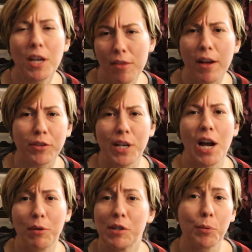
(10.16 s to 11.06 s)
10,000
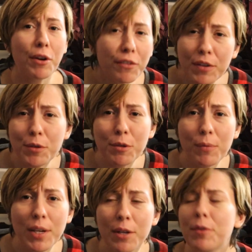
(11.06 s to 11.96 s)
hours worth of YouTube
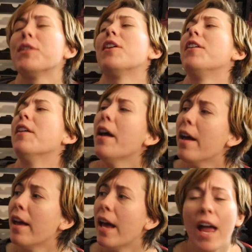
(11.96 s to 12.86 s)
videos on
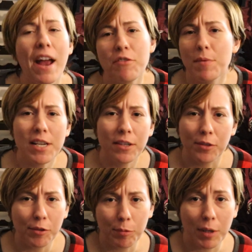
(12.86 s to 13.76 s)
everybody
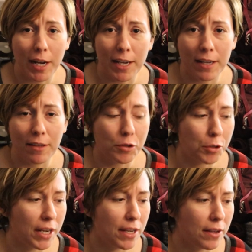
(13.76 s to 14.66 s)
else who's been hiking the
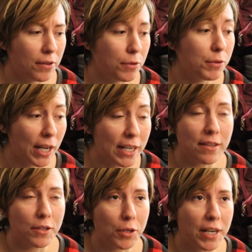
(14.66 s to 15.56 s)
trail, who's hiked
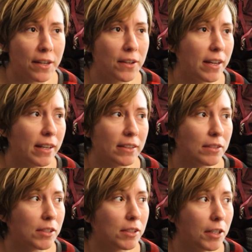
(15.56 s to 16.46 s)
the trail,
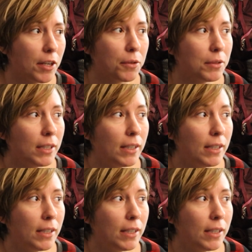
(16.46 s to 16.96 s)
and, you know,